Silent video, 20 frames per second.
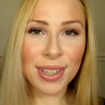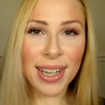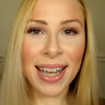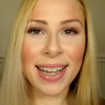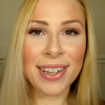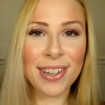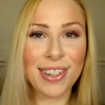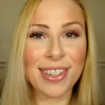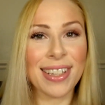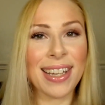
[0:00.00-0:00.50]
I
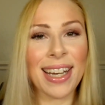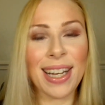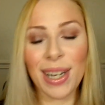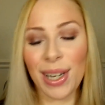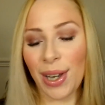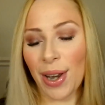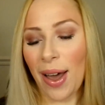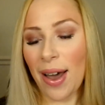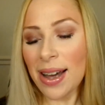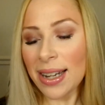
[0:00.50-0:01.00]
use it a
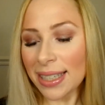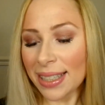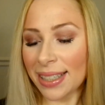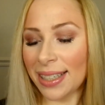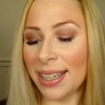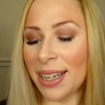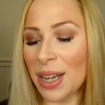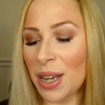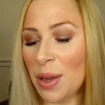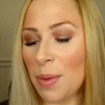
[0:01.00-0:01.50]
lot,
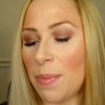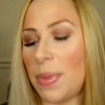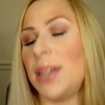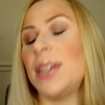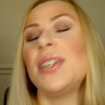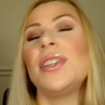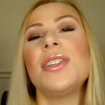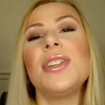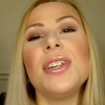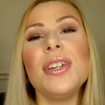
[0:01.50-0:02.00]
but
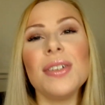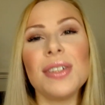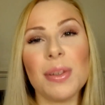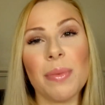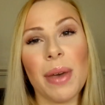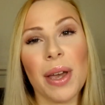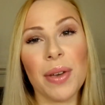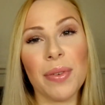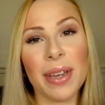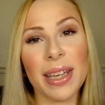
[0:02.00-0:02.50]
new to
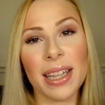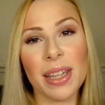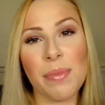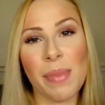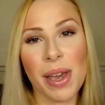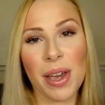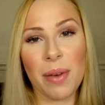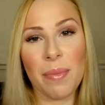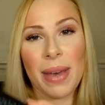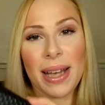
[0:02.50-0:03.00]
my weekly
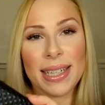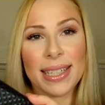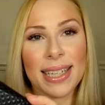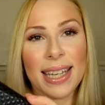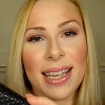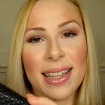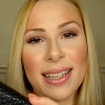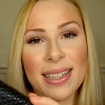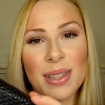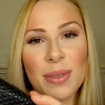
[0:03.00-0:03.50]
makeup
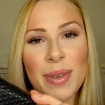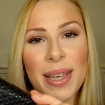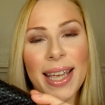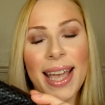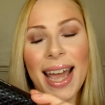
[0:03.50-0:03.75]
basket this week,